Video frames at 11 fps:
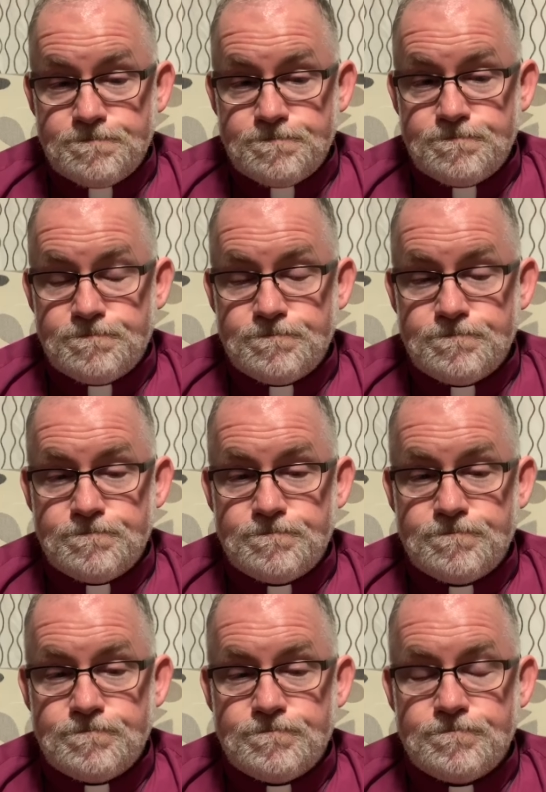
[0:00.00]

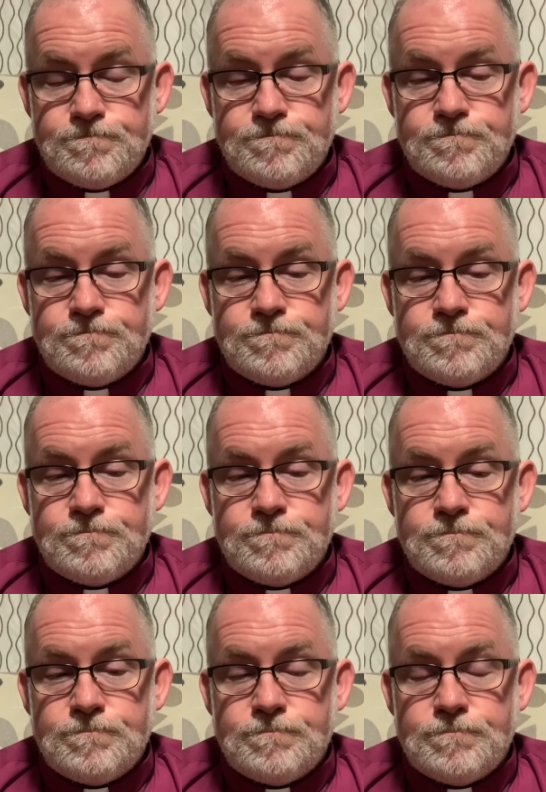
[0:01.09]

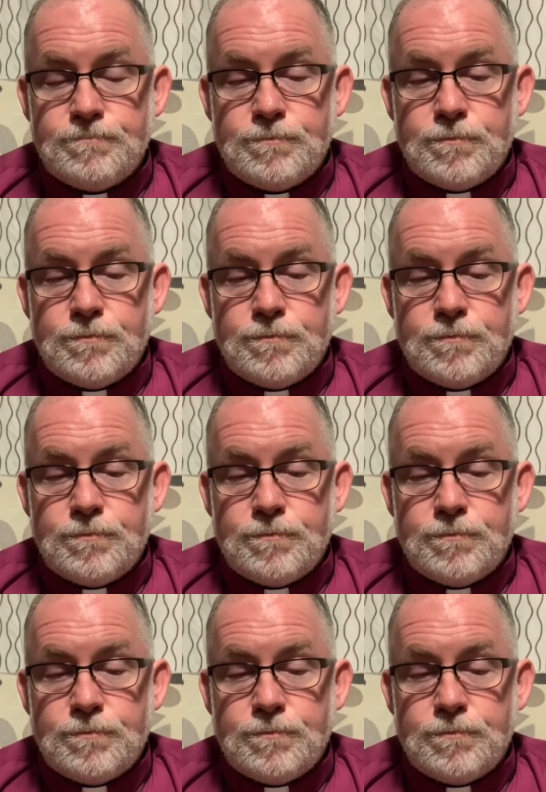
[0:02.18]
Nobody speaks.